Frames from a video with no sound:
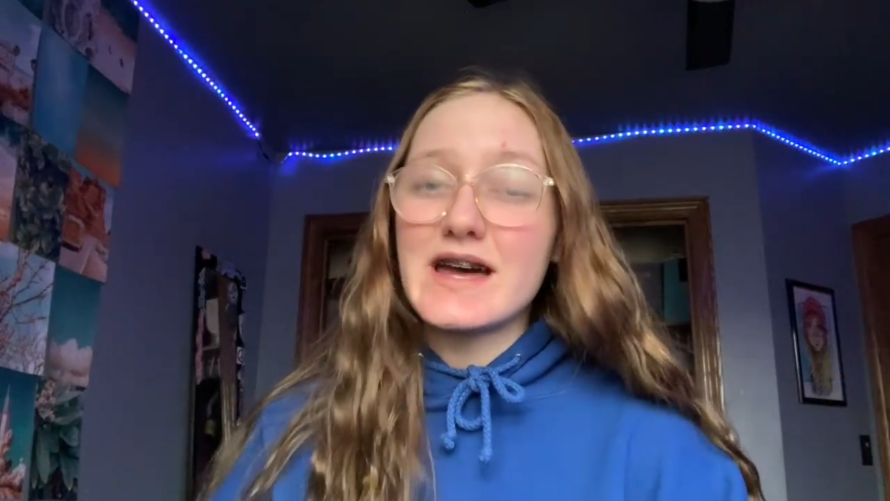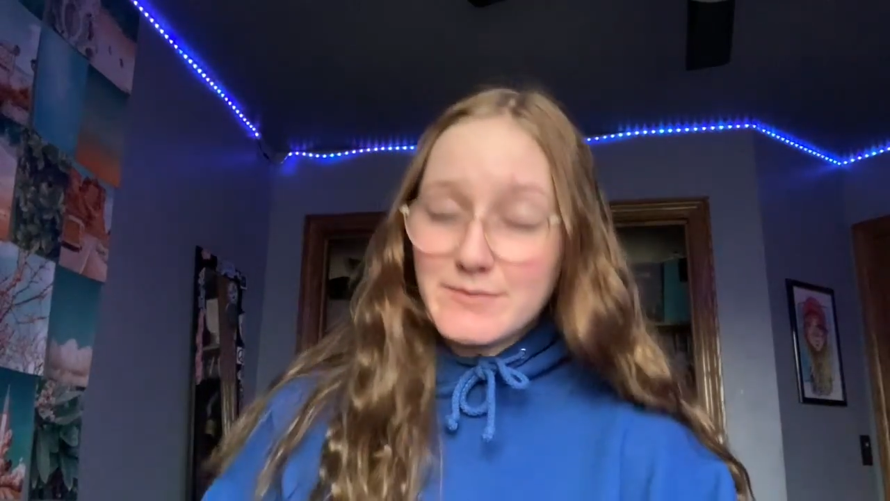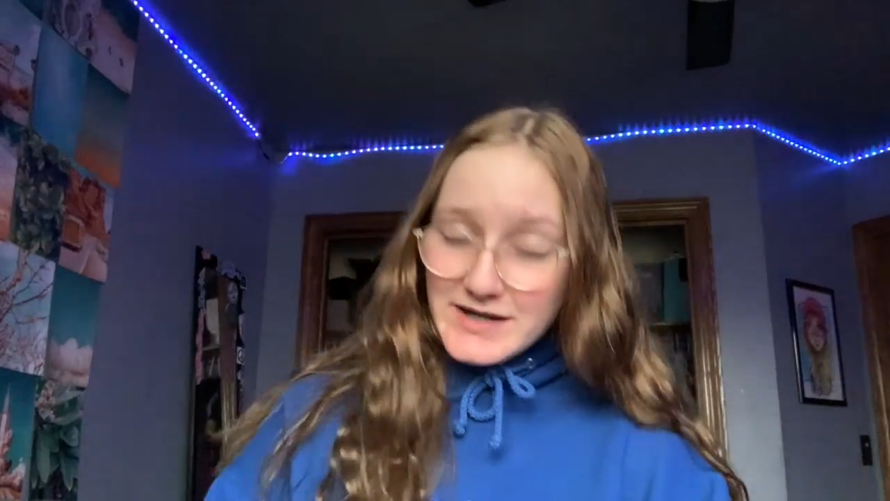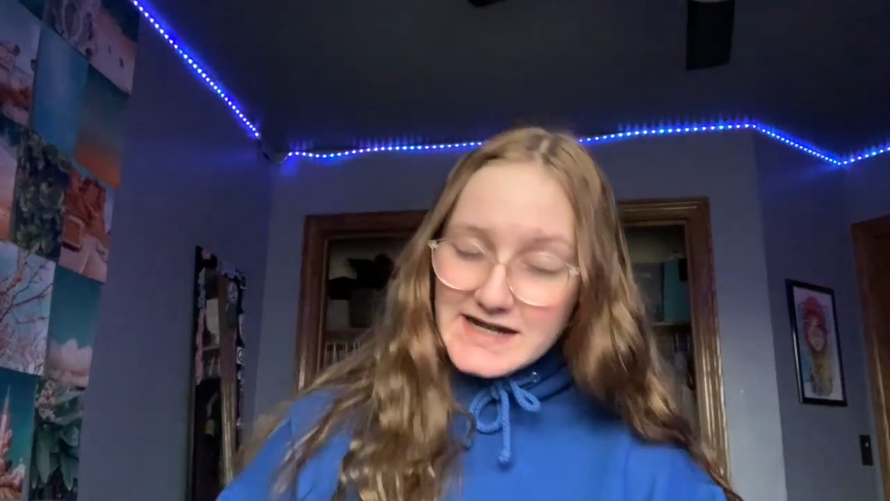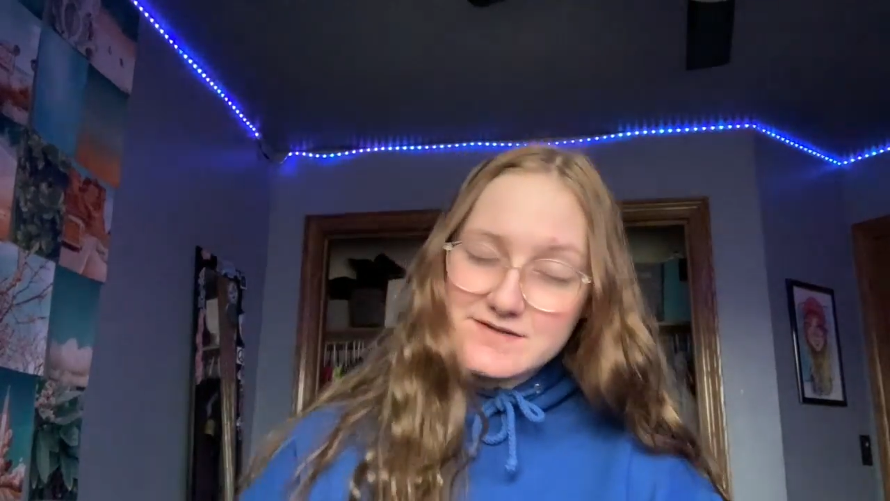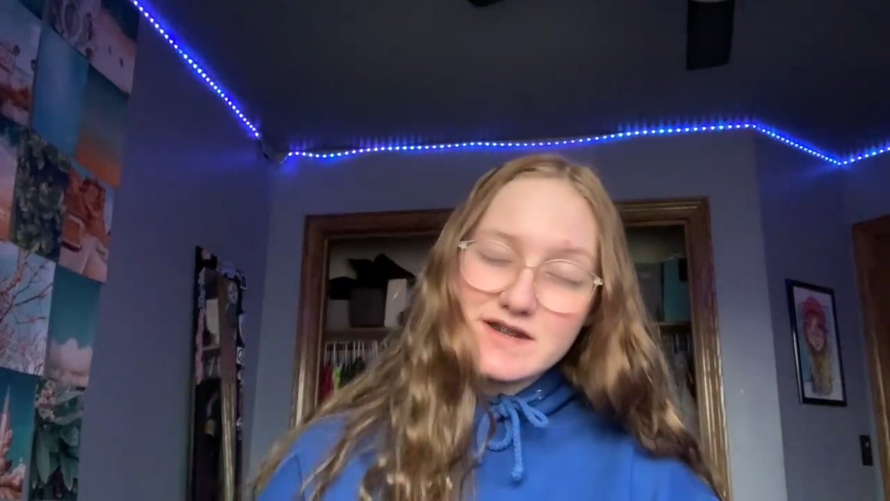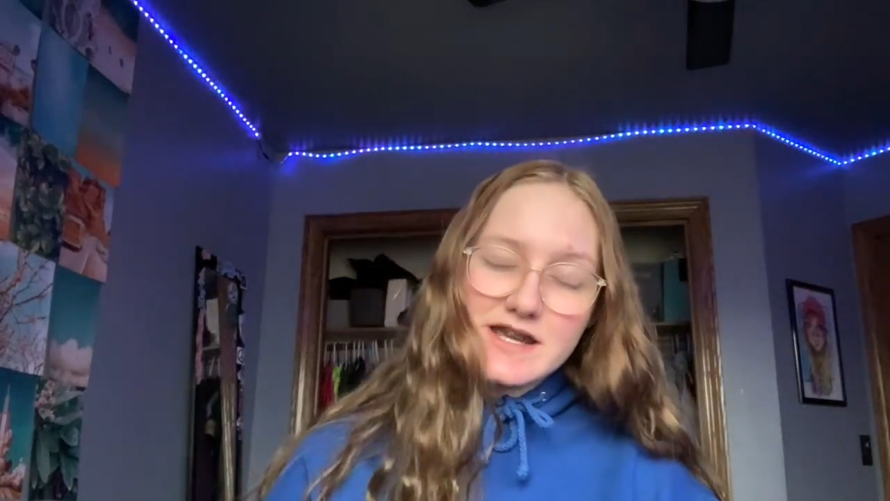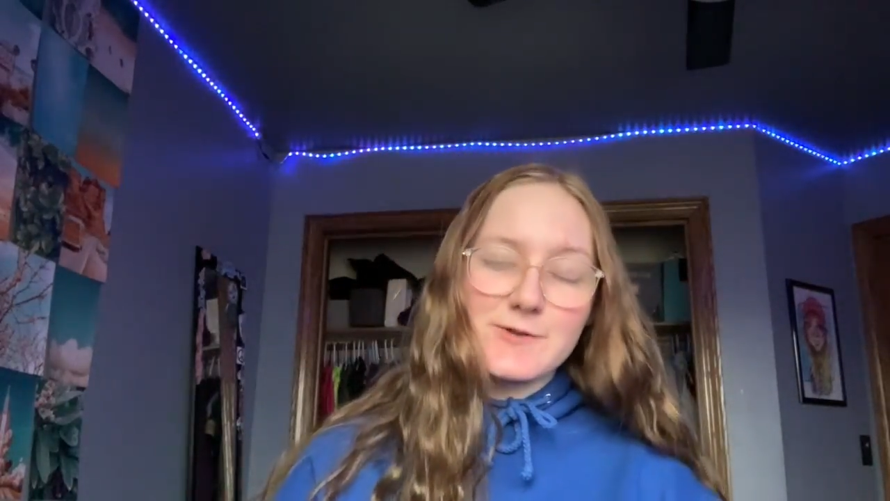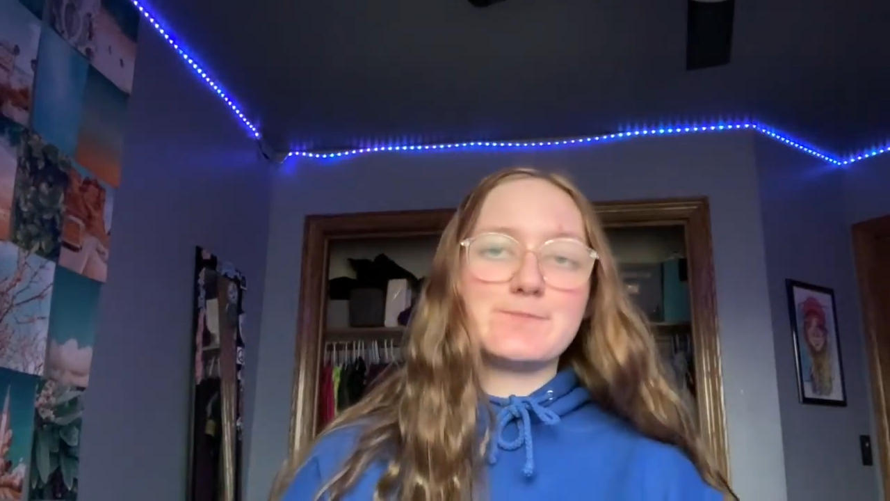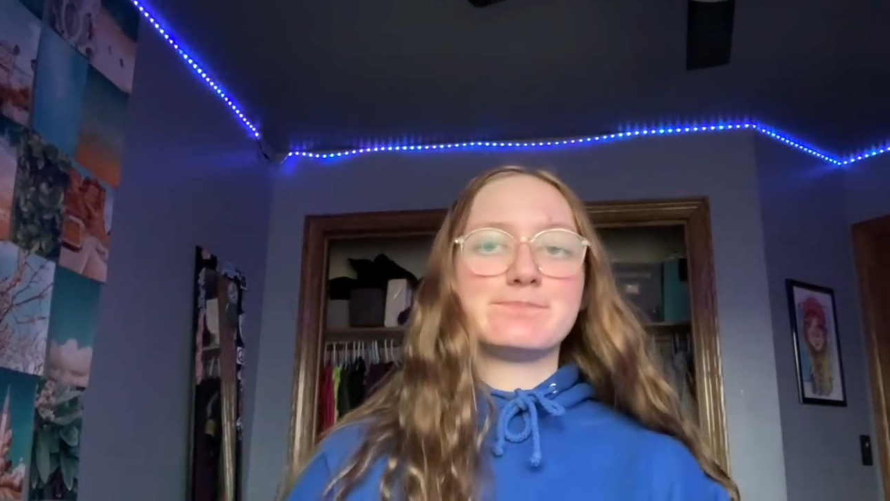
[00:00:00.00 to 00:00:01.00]
in my next
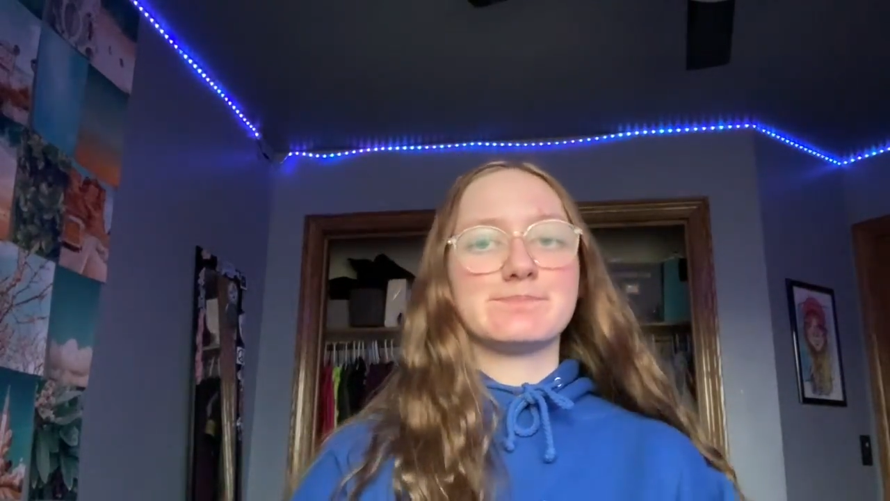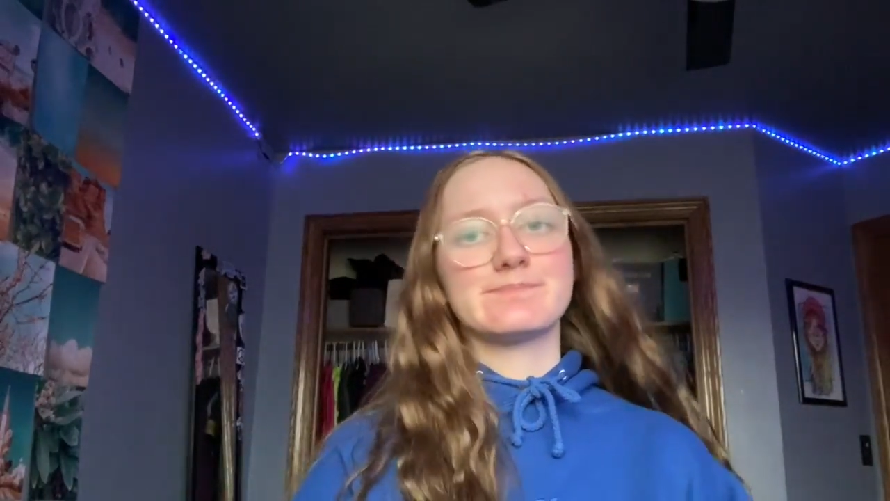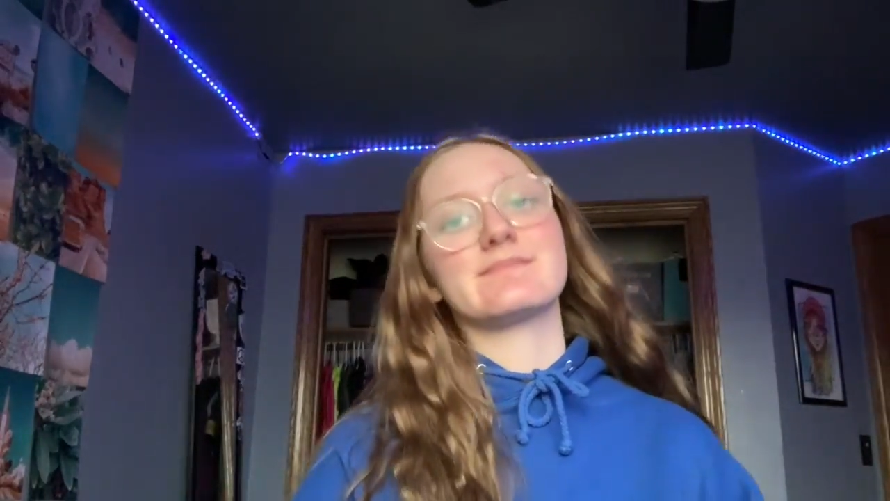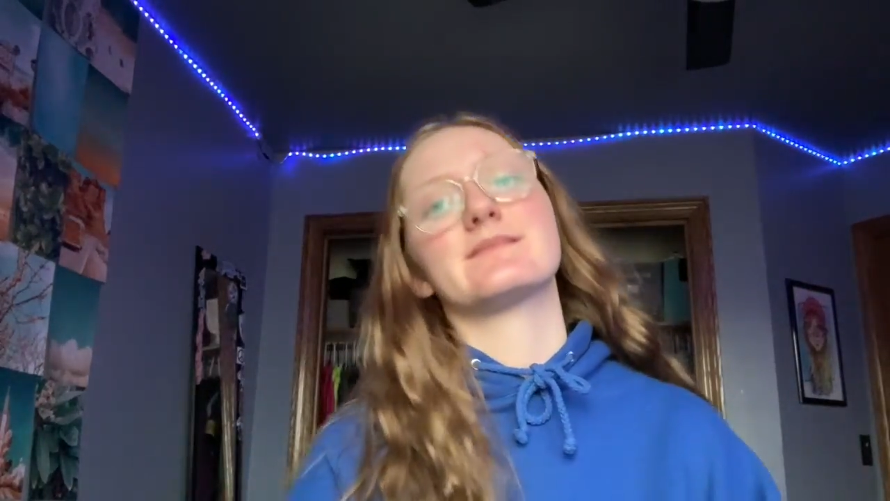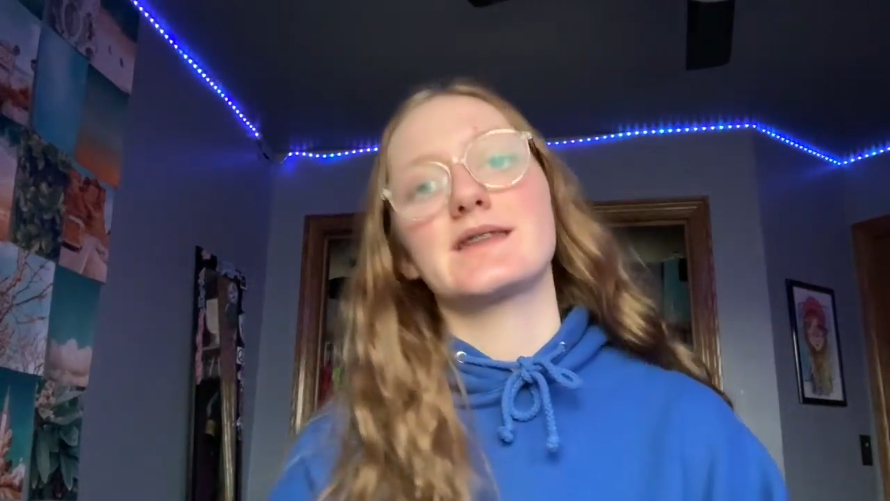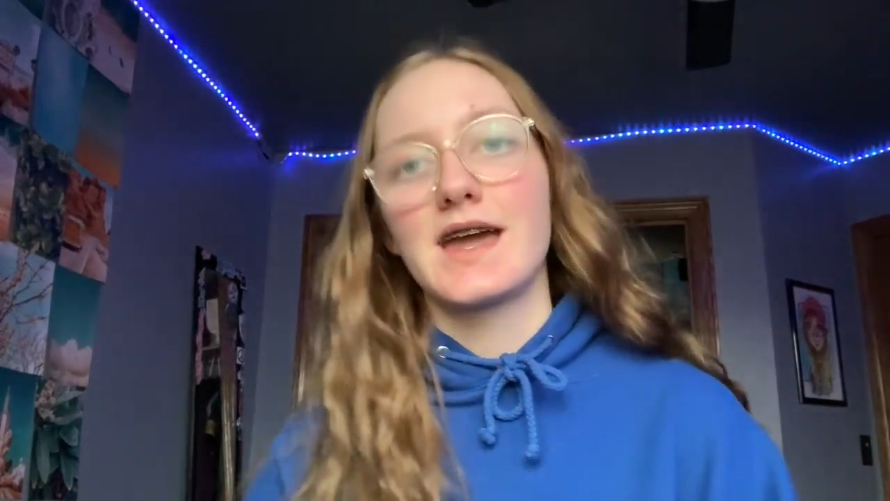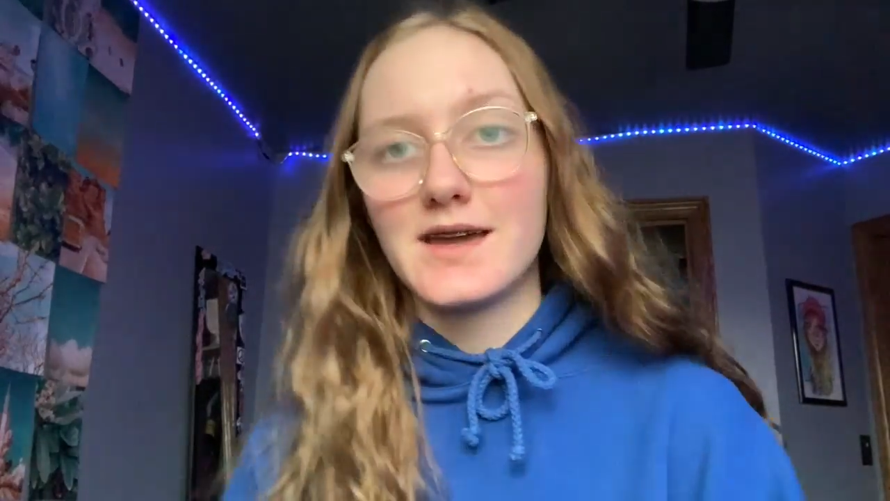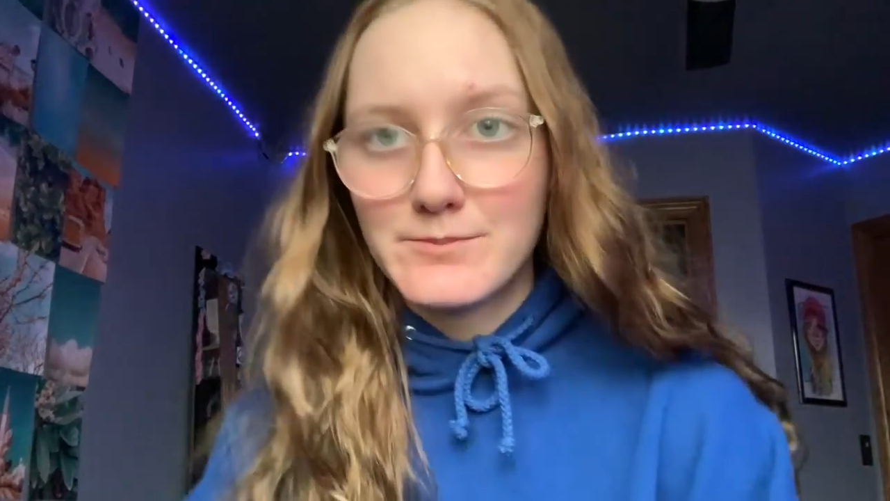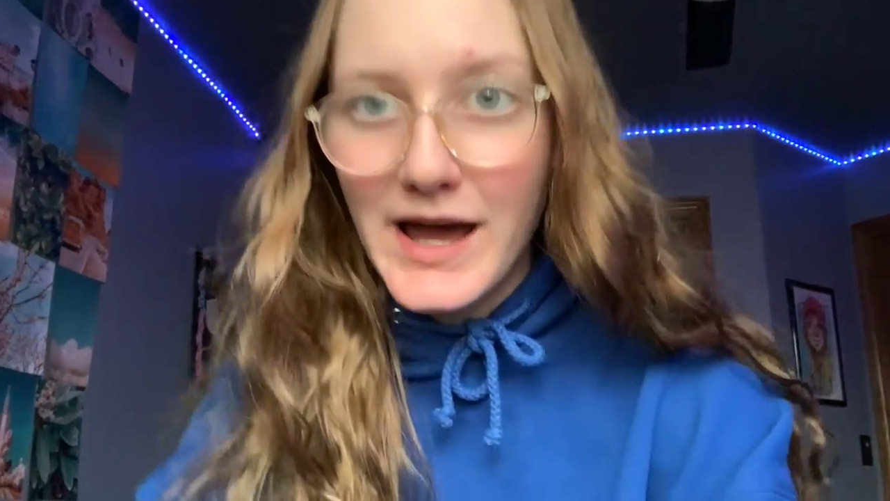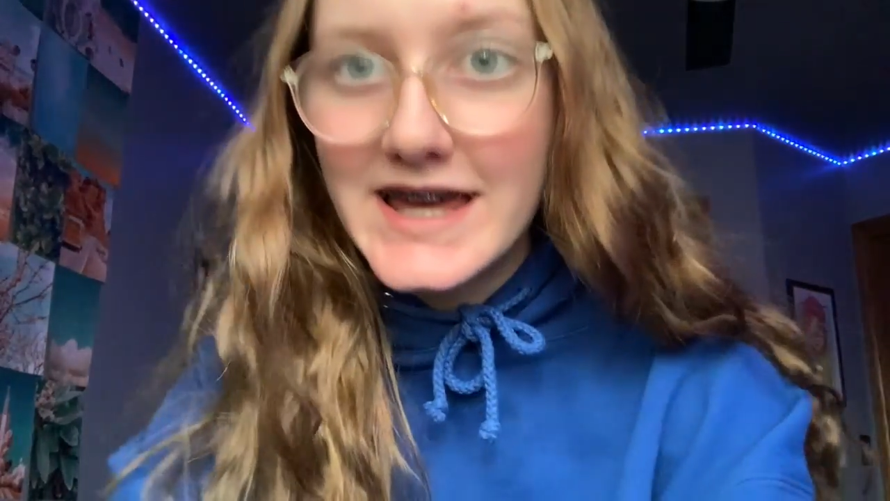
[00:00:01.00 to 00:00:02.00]
video.
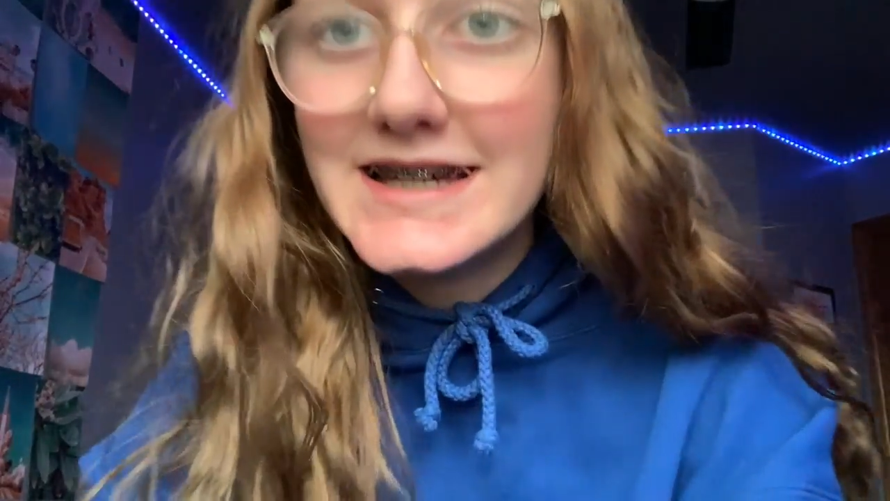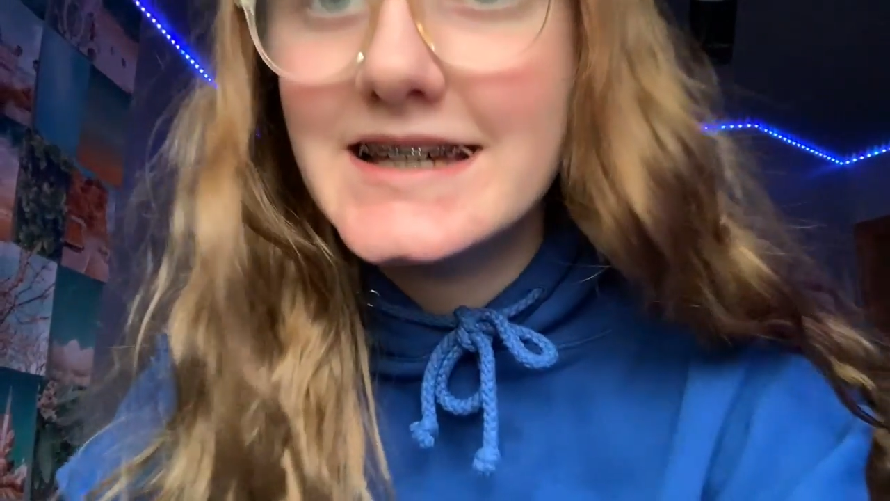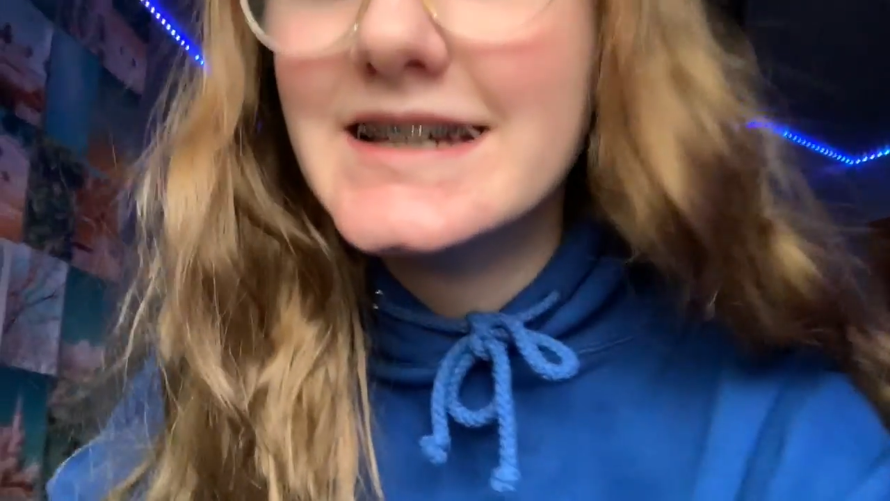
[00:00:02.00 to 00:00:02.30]
Bye!